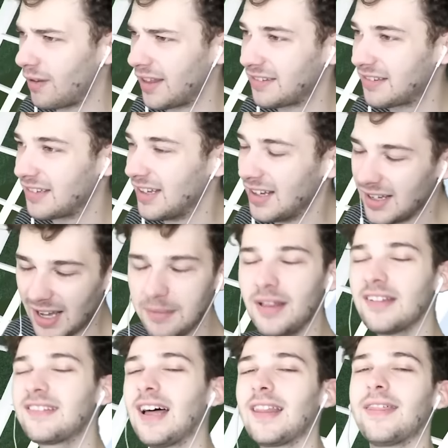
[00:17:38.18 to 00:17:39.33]
That's, I mean,
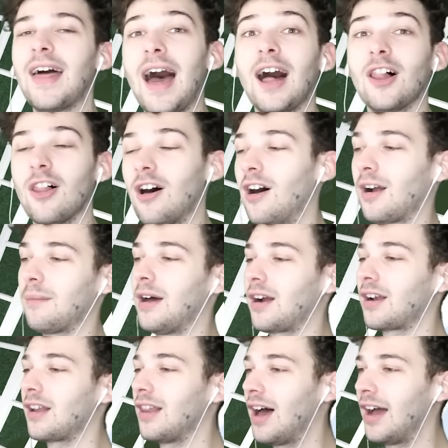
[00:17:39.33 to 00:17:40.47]
that's not that long. I'm not
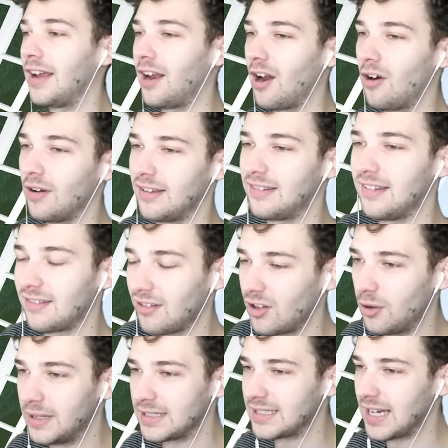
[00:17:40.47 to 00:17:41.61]
going to lie. You know, it, it's a little bit of